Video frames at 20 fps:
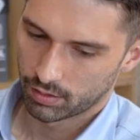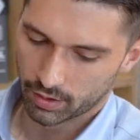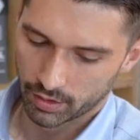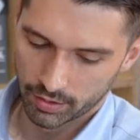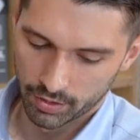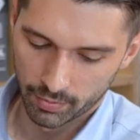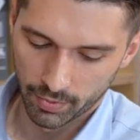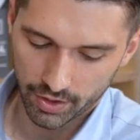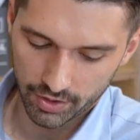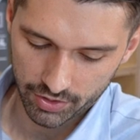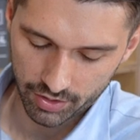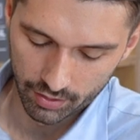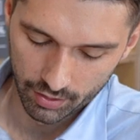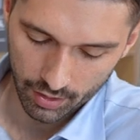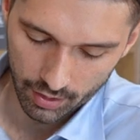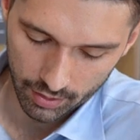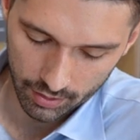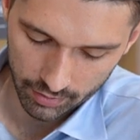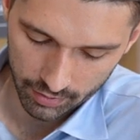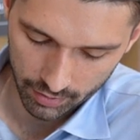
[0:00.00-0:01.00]
And you mentioned
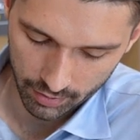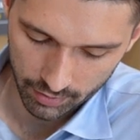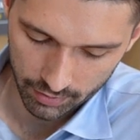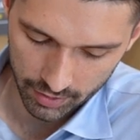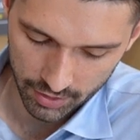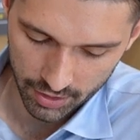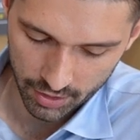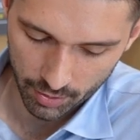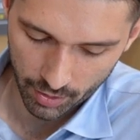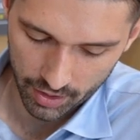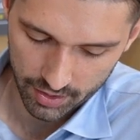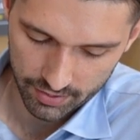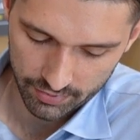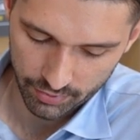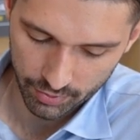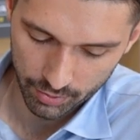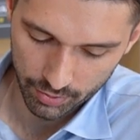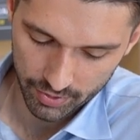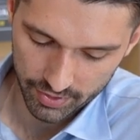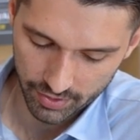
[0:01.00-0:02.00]
there the U.S.
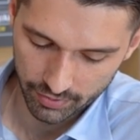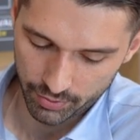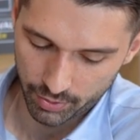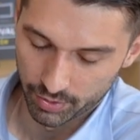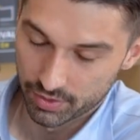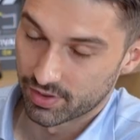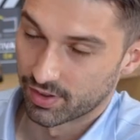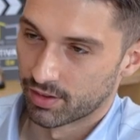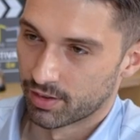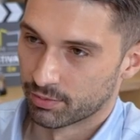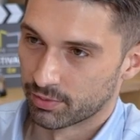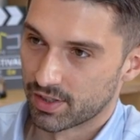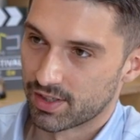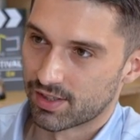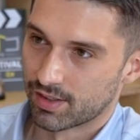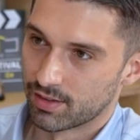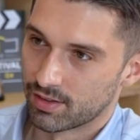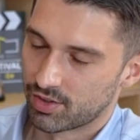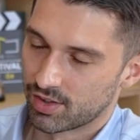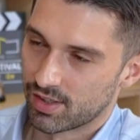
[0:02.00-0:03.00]
force. Of course, at the
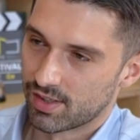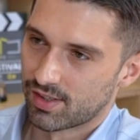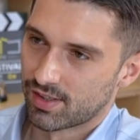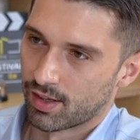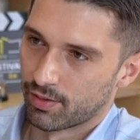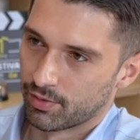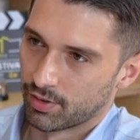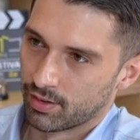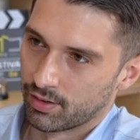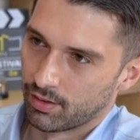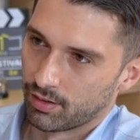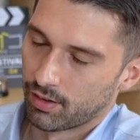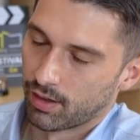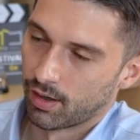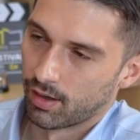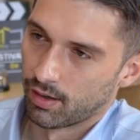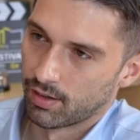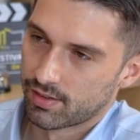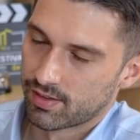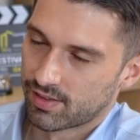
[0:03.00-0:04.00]
recent
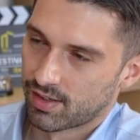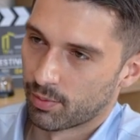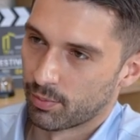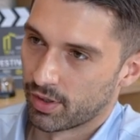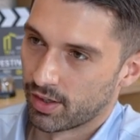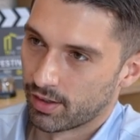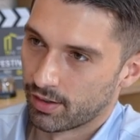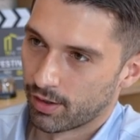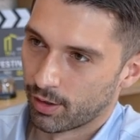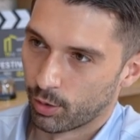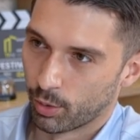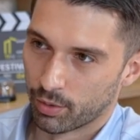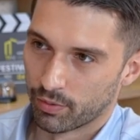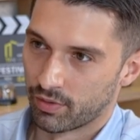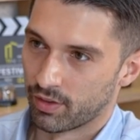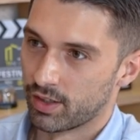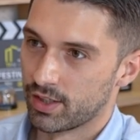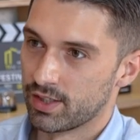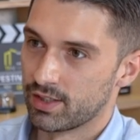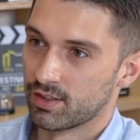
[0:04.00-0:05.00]
G7 summit, a lot of
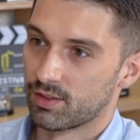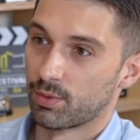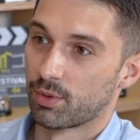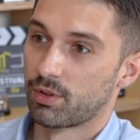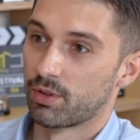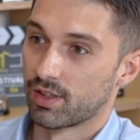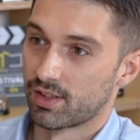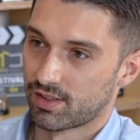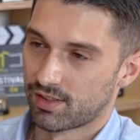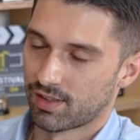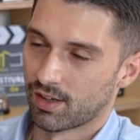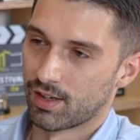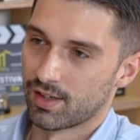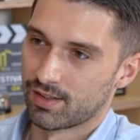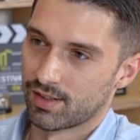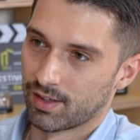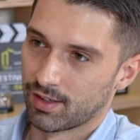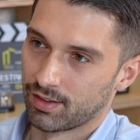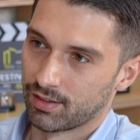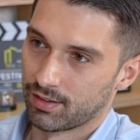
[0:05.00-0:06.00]
the leaders were
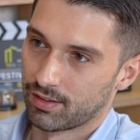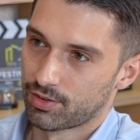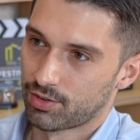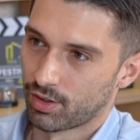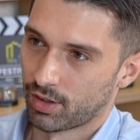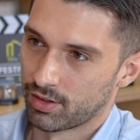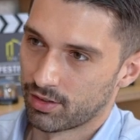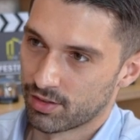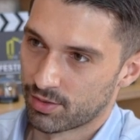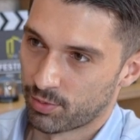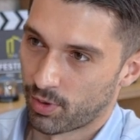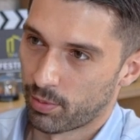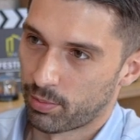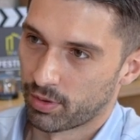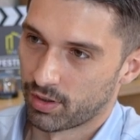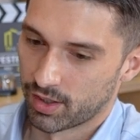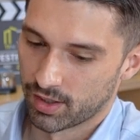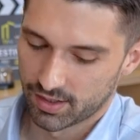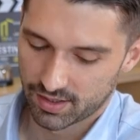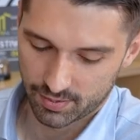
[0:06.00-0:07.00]
criticizing China's
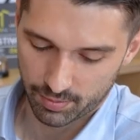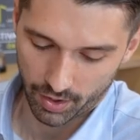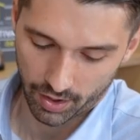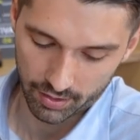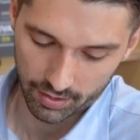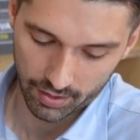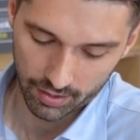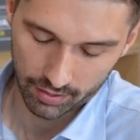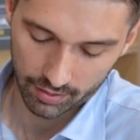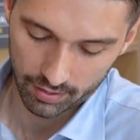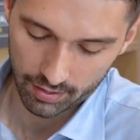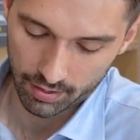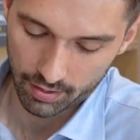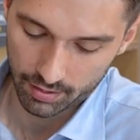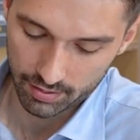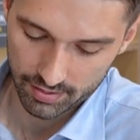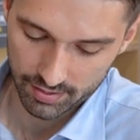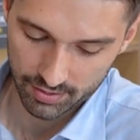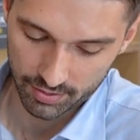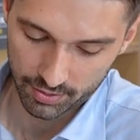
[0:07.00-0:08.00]
rapidly expanding
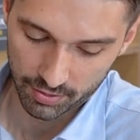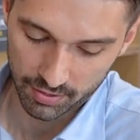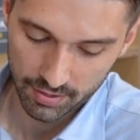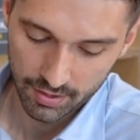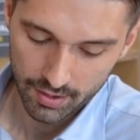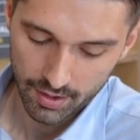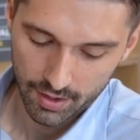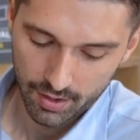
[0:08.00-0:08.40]
arsenal.